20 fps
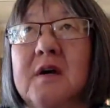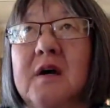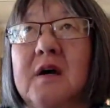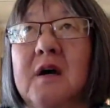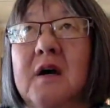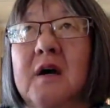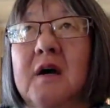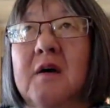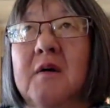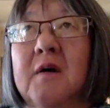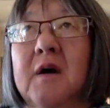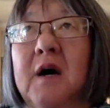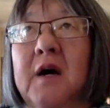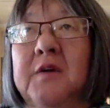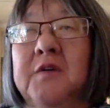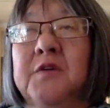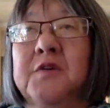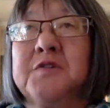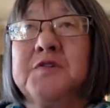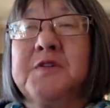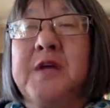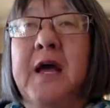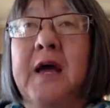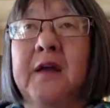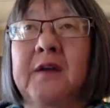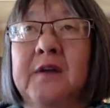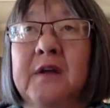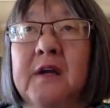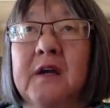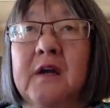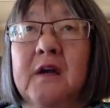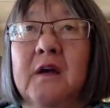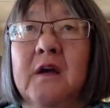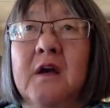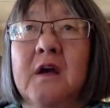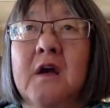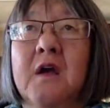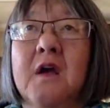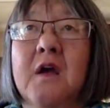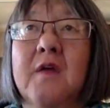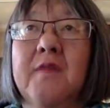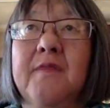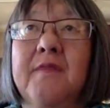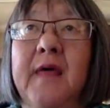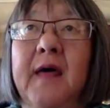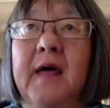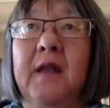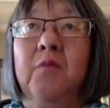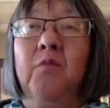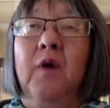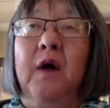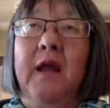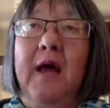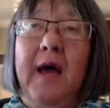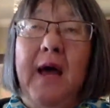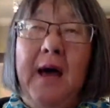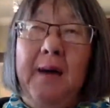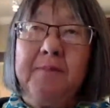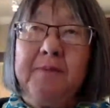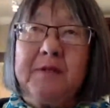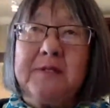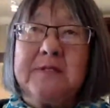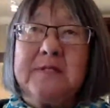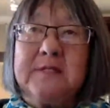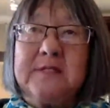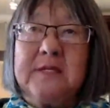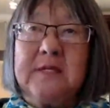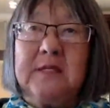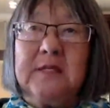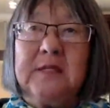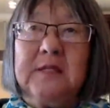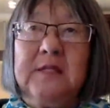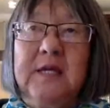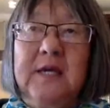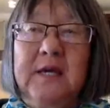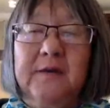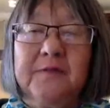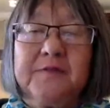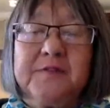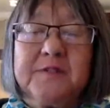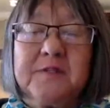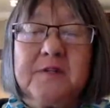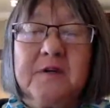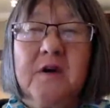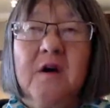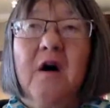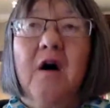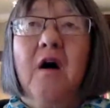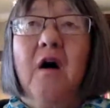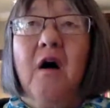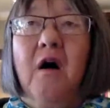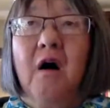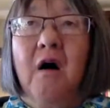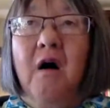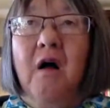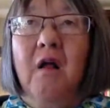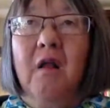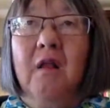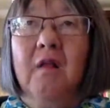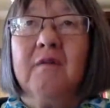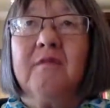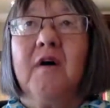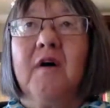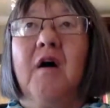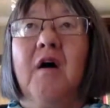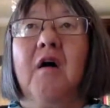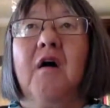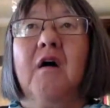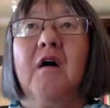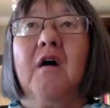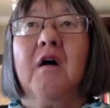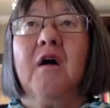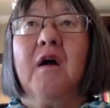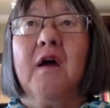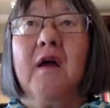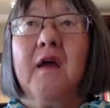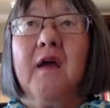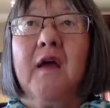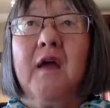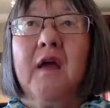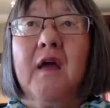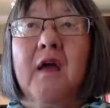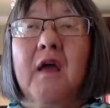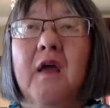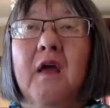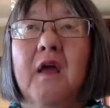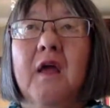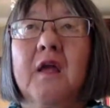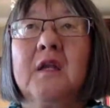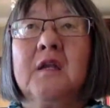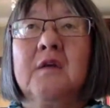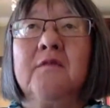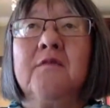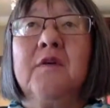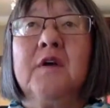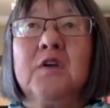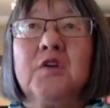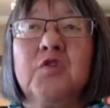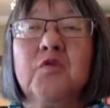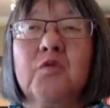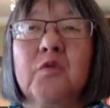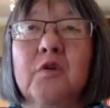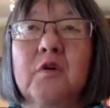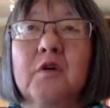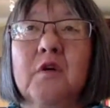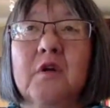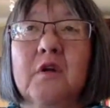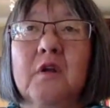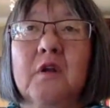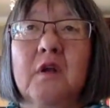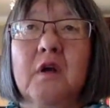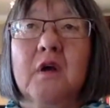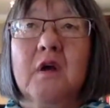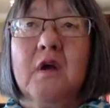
understanding, then what happens is it lifts all of our individual